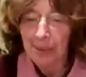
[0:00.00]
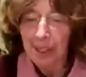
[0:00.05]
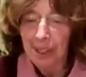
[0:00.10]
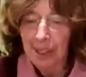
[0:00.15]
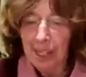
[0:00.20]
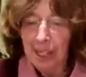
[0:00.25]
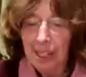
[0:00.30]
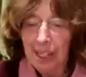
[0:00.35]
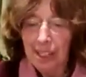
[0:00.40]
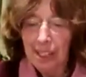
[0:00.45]

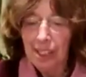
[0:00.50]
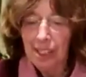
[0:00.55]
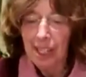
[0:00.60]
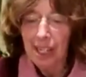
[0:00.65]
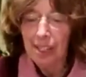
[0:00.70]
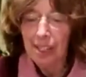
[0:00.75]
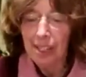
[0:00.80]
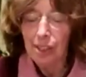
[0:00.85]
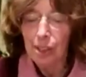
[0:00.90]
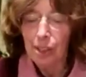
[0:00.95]

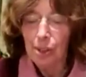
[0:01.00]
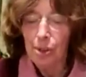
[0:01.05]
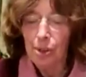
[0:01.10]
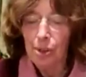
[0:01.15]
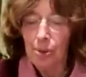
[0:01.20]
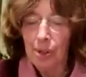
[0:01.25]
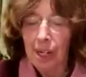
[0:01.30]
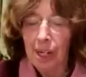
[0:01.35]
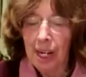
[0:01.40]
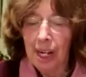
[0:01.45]
says, do
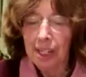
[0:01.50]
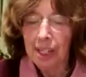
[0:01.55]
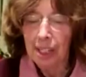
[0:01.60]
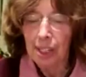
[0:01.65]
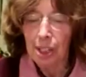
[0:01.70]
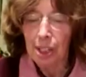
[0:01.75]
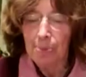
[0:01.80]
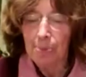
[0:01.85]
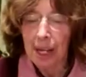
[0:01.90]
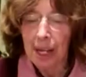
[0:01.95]
not
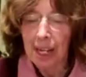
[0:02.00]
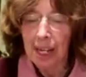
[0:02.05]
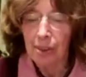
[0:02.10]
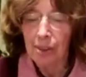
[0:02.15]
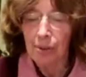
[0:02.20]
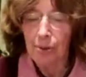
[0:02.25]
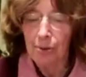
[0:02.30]
expect the